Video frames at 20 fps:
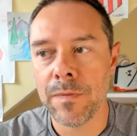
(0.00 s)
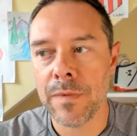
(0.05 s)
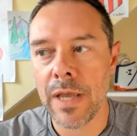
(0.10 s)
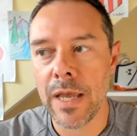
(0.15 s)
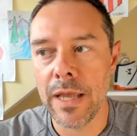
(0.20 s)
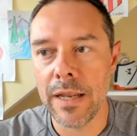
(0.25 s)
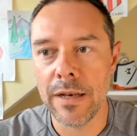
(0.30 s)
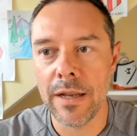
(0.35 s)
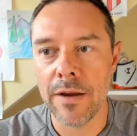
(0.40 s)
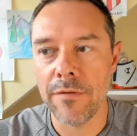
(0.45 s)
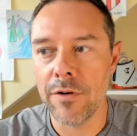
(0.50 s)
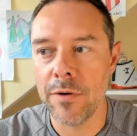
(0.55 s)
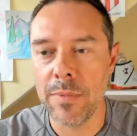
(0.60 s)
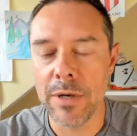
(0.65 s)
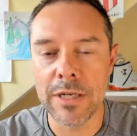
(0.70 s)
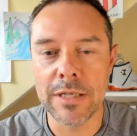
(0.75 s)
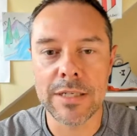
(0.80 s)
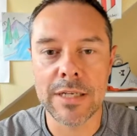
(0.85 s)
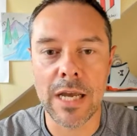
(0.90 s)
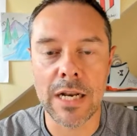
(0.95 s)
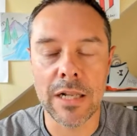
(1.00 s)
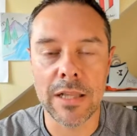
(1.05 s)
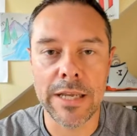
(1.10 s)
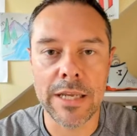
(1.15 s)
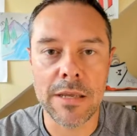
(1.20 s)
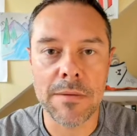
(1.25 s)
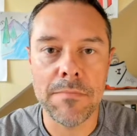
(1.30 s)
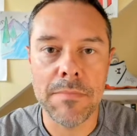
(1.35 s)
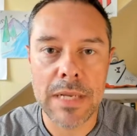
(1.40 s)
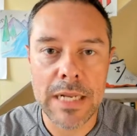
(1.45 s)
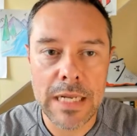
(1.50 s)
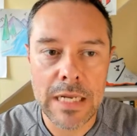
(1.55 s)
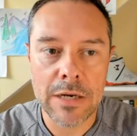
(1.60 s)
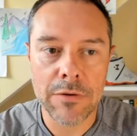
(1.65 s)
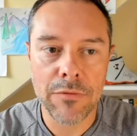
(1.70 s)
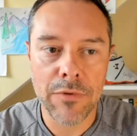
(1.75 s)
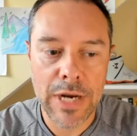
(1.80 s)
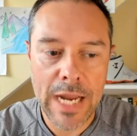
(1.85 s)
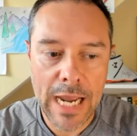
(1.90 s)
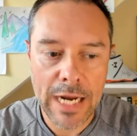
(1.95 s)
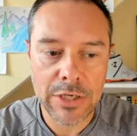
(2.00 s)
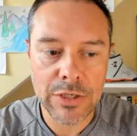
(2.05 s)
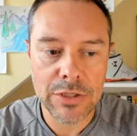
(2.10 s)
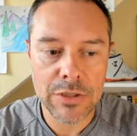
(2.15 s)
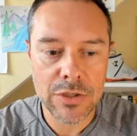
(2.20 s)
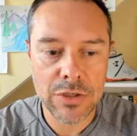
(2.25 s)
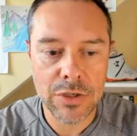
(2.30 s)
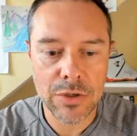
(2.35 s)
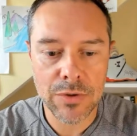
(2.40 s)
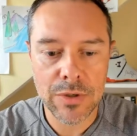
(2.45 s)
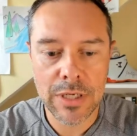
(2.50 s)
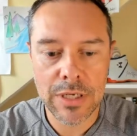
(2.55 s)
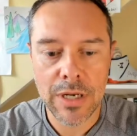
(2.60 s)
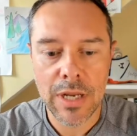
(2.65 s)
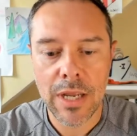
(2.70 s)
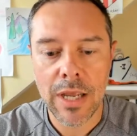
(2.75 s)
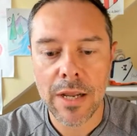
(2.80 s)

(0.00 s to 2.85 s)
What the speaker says: and everybody's kind of like immediate reactions to it.